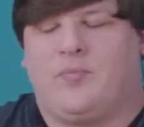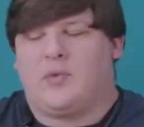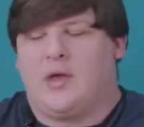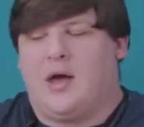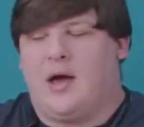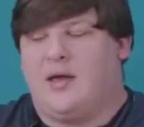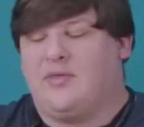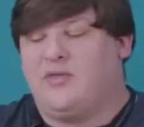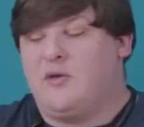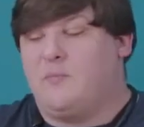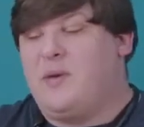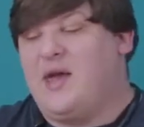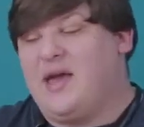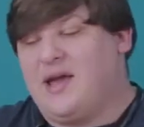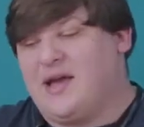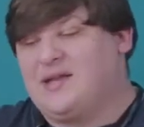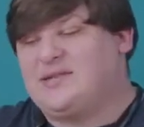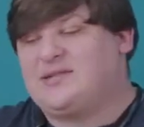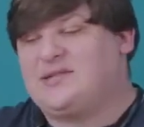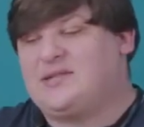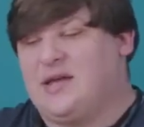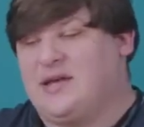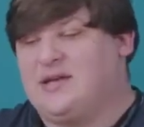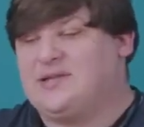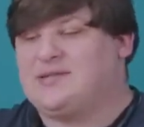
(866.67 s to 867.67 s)
The
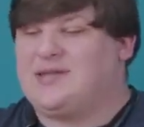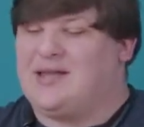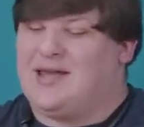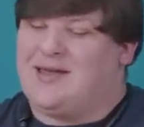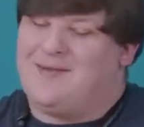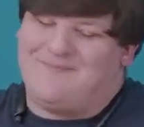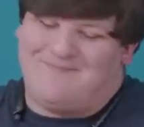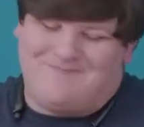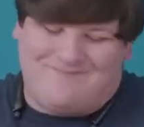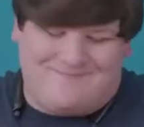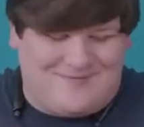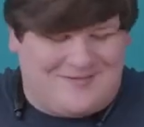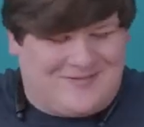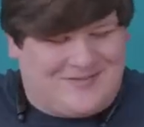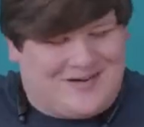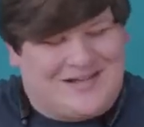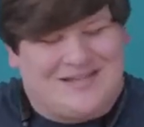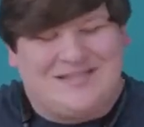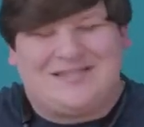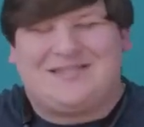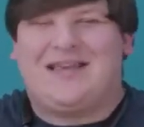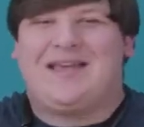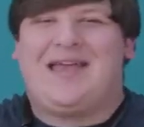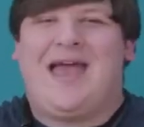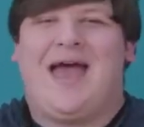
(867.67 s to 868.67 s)
biggest is that,
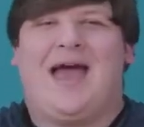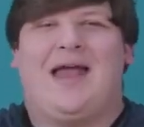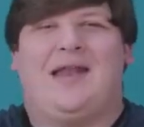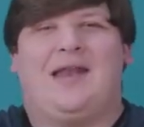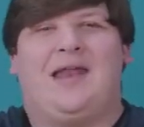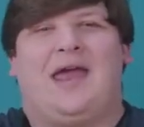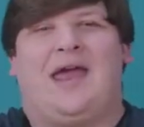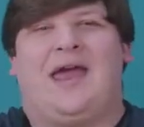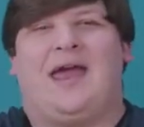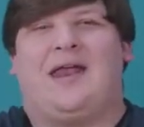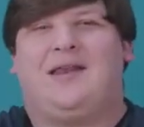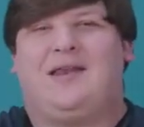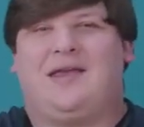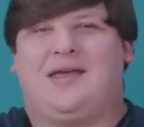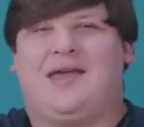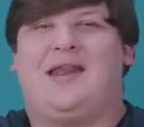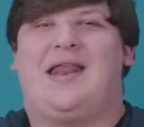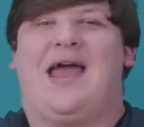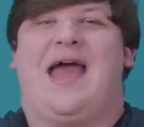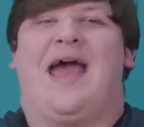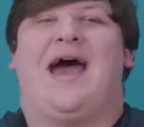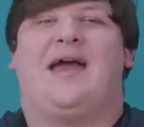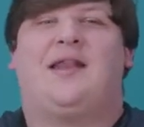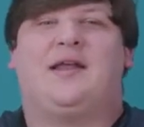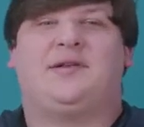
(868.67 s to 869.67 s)
once again, it can
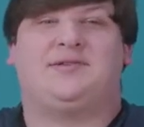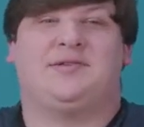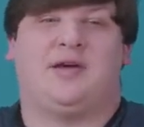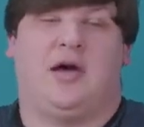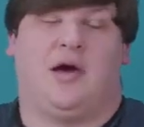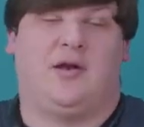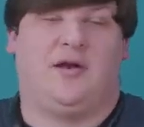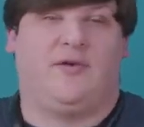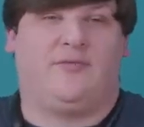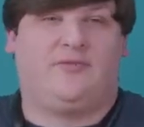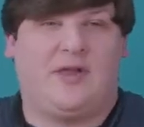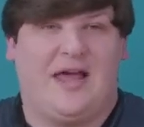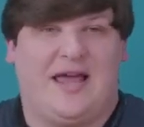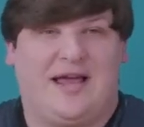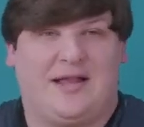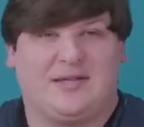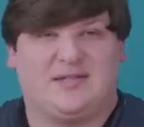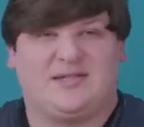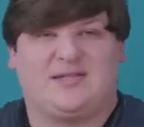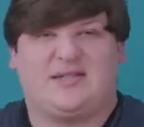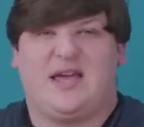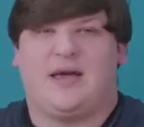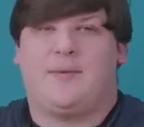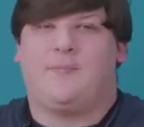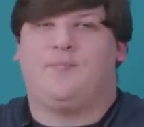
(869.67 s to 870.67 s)
add a ton of
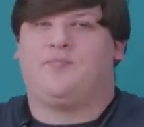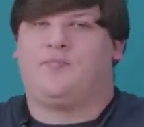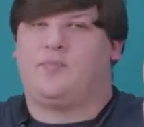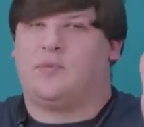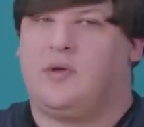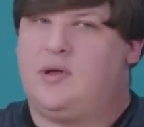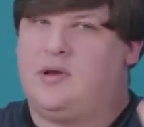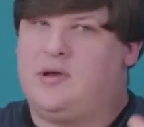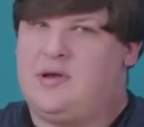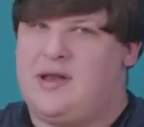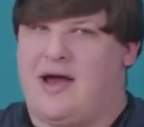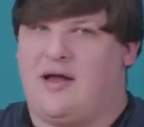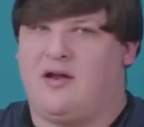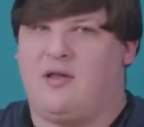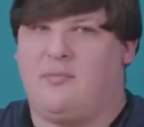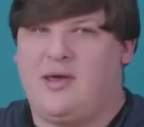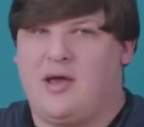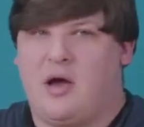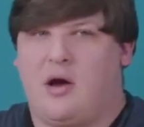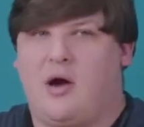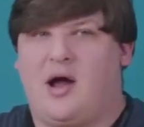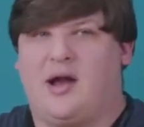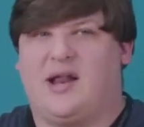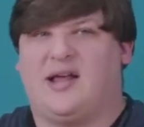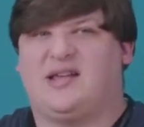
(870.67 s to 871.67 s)
latency. Now, to be
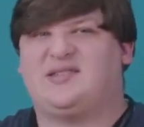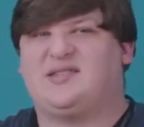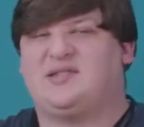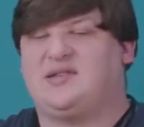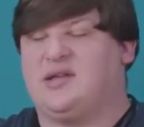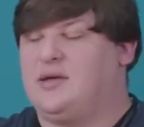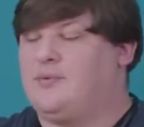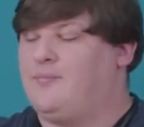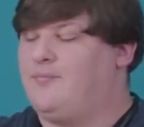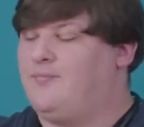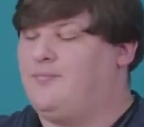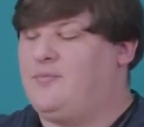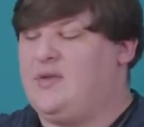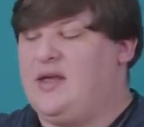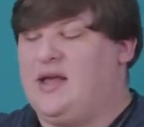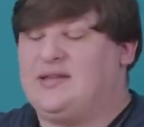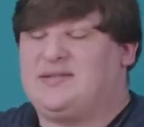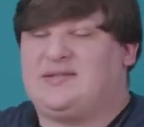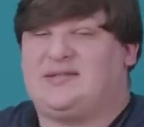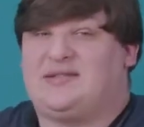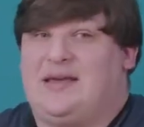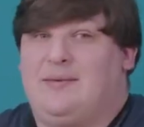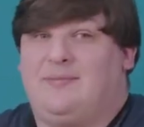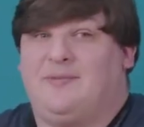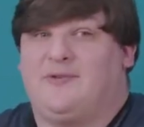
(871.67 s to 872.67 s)
honest, it
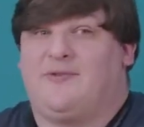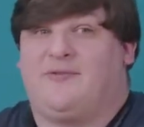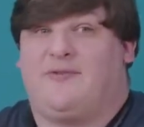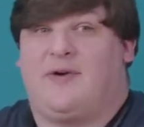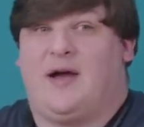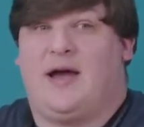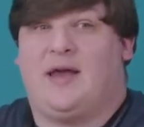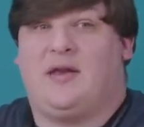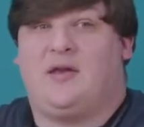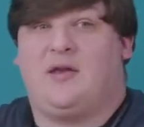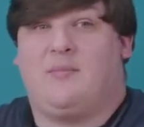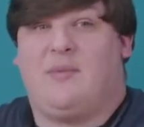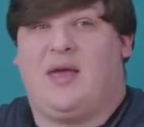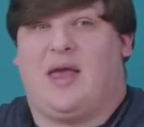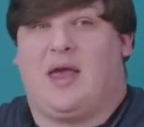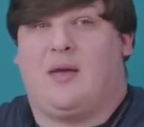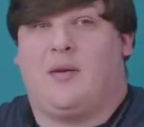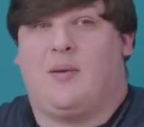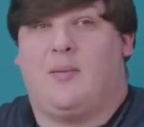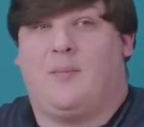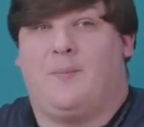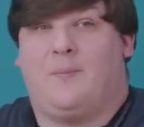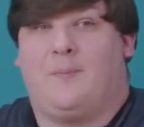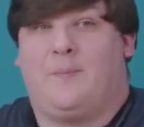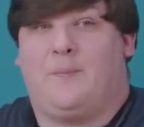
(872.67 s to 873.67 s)
seems fine to me,
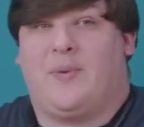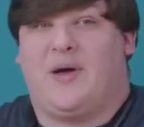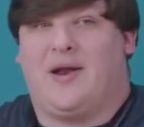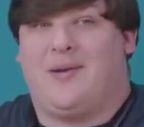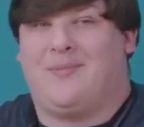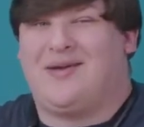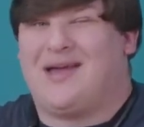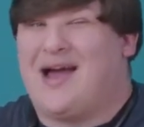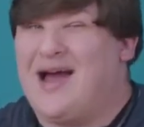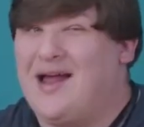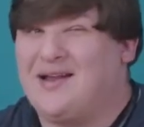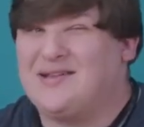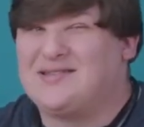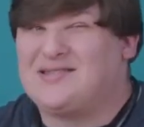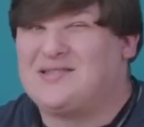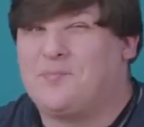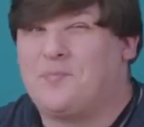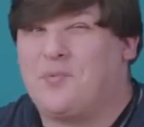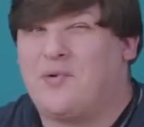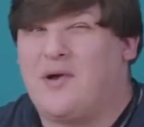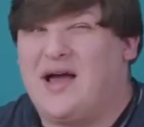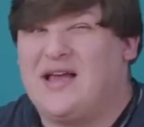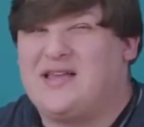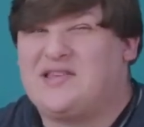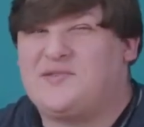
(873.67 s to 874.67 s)
but I'm kind of
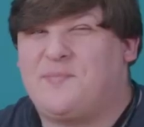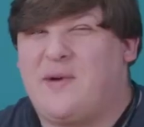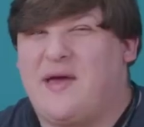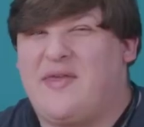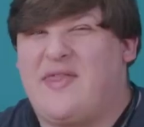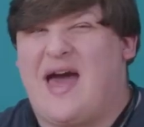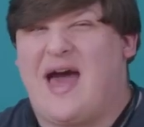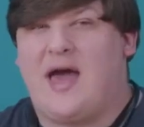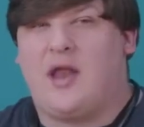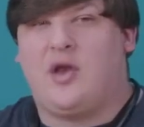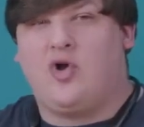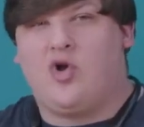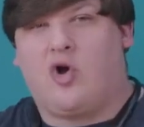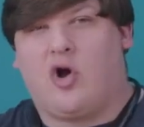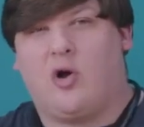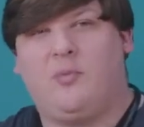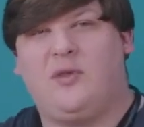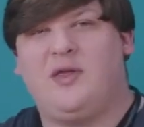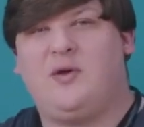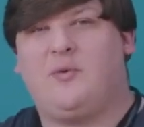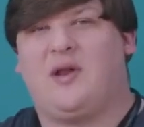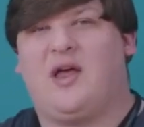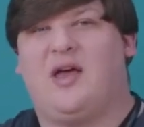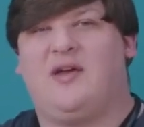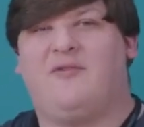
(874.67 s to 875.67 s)
surprised by that.
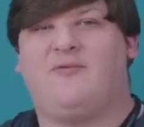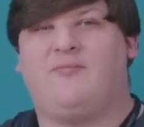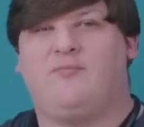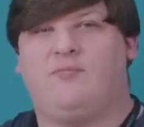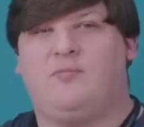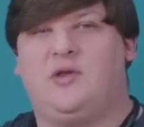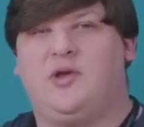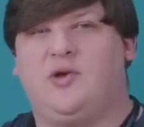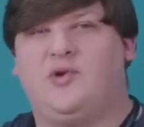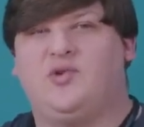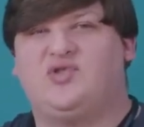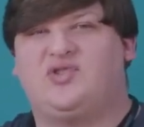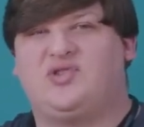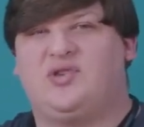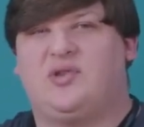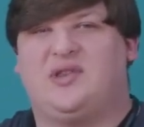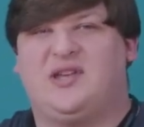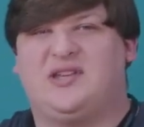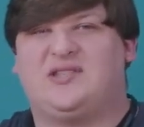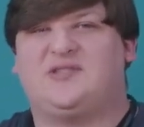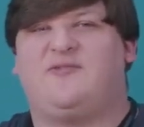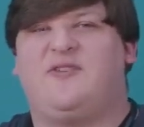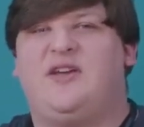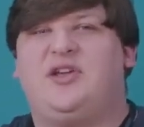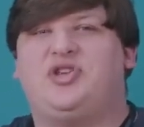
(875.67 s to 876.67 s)
Normally when I've used
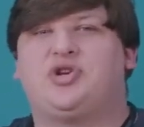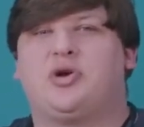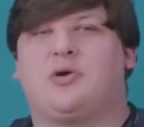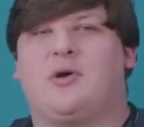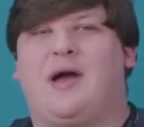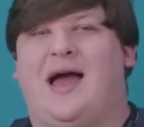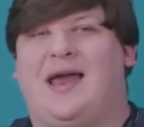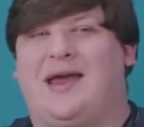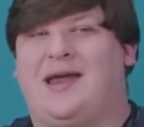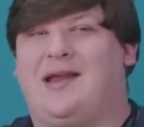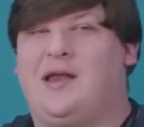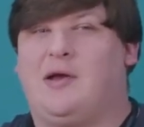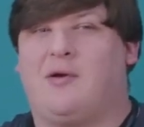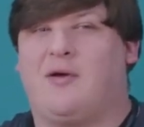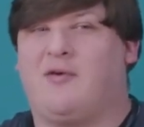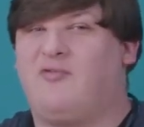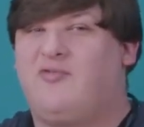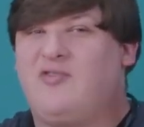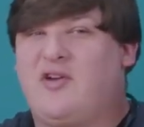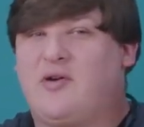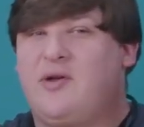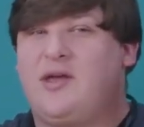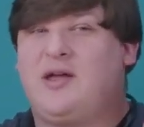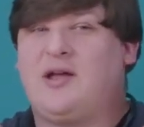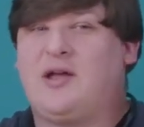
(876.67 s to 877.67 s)
this feature, I can hear a
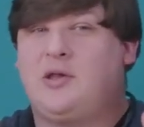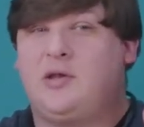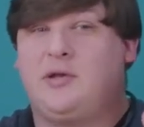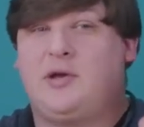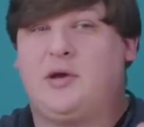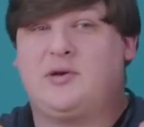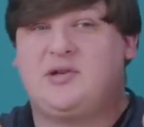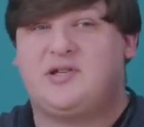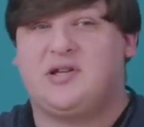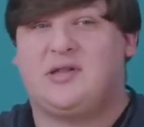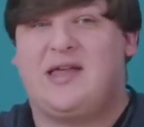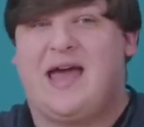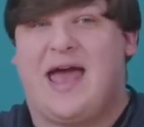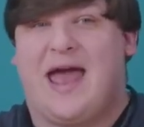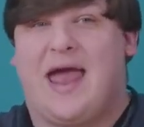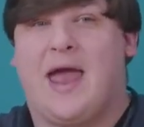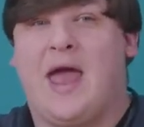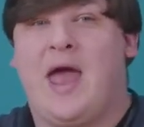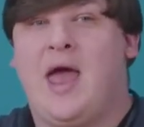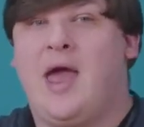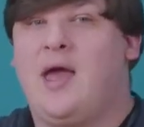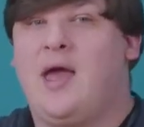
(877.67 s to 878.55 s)
very clear delay.